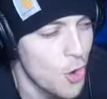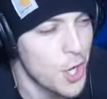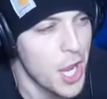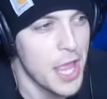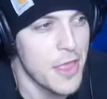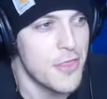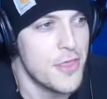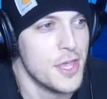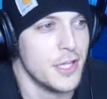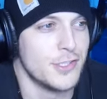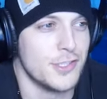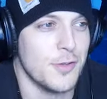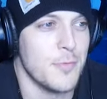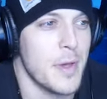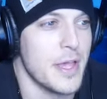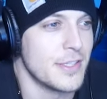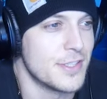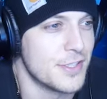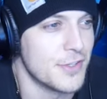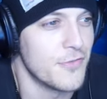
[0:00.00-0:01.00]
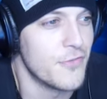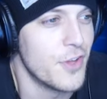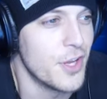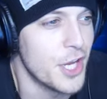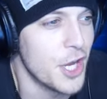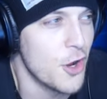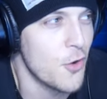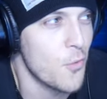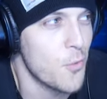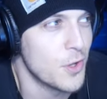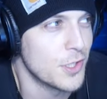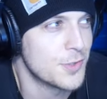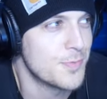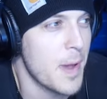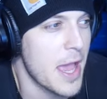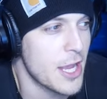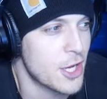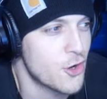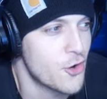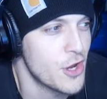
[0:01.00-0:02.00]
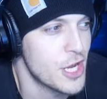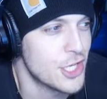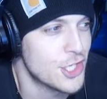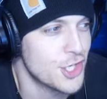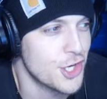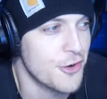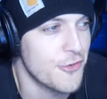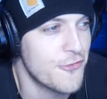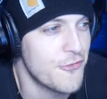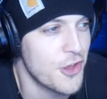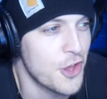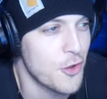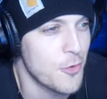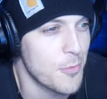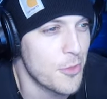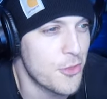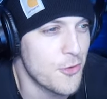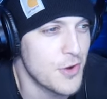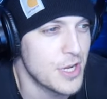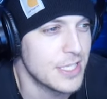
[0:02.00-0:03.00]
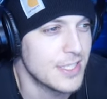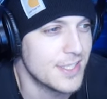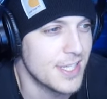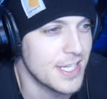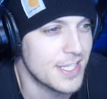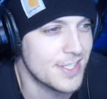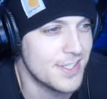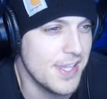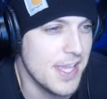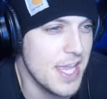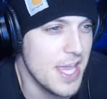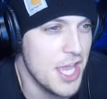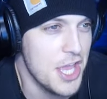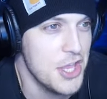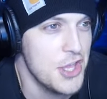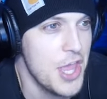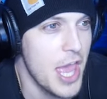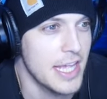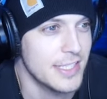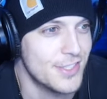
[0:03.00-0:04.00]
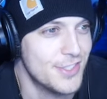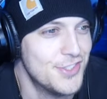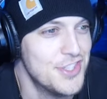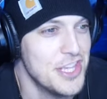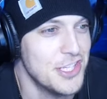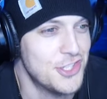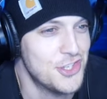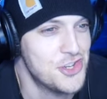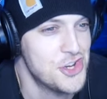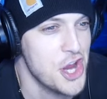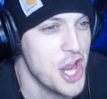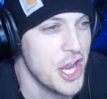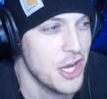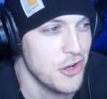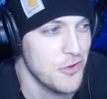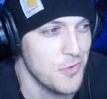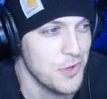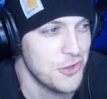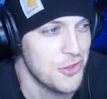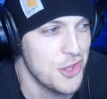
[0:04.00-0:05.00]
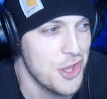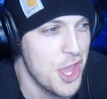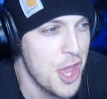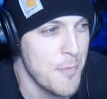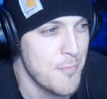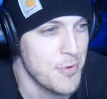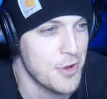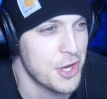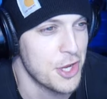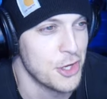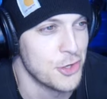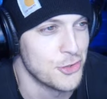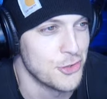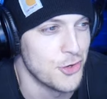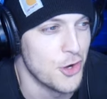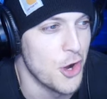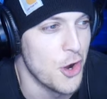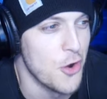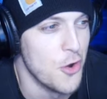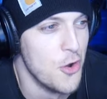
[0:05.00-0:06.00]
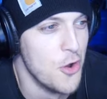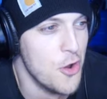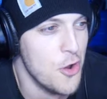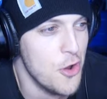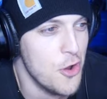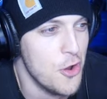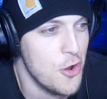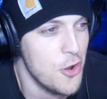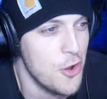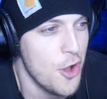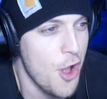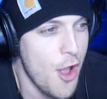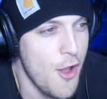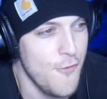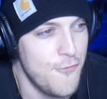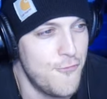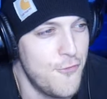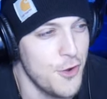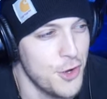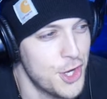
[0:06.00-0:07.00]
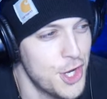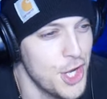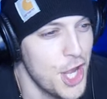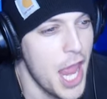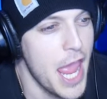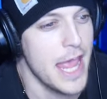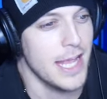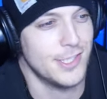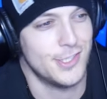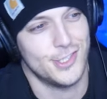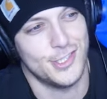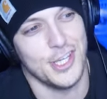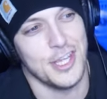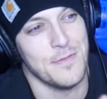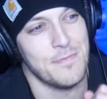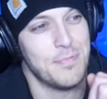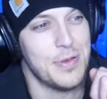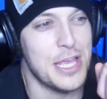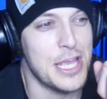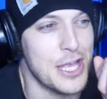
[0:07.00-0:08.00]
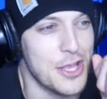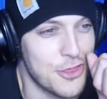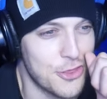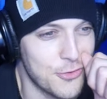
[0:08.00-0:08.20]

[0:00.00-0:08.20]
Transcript: Okay, this amazing video was by Creature Film 360. Yes, this channel with the epic intro. A freaking SCP